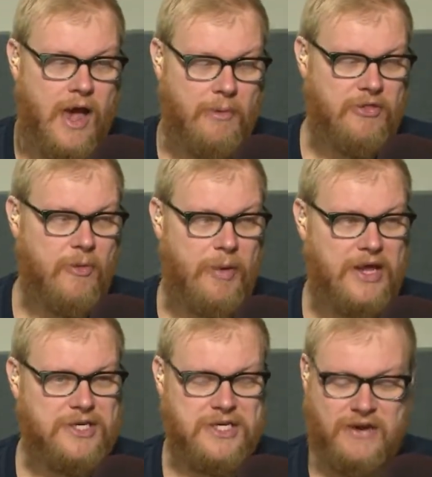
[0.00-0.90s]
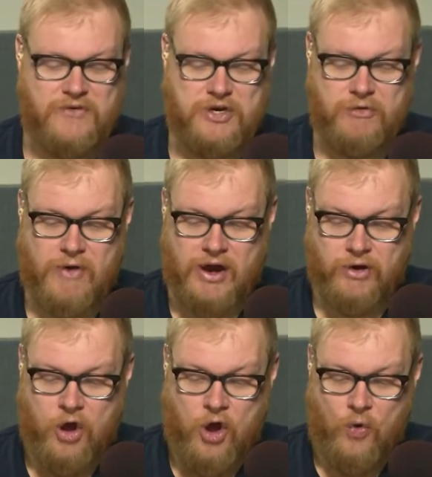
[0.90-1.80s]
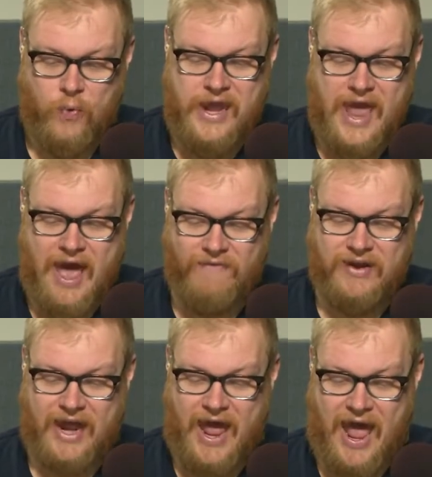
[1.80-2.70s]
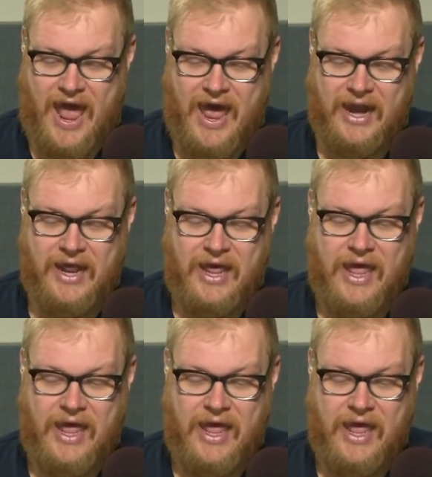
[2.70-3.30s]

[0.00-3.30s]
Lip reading: I mean, the best and safest year on record, we haven't had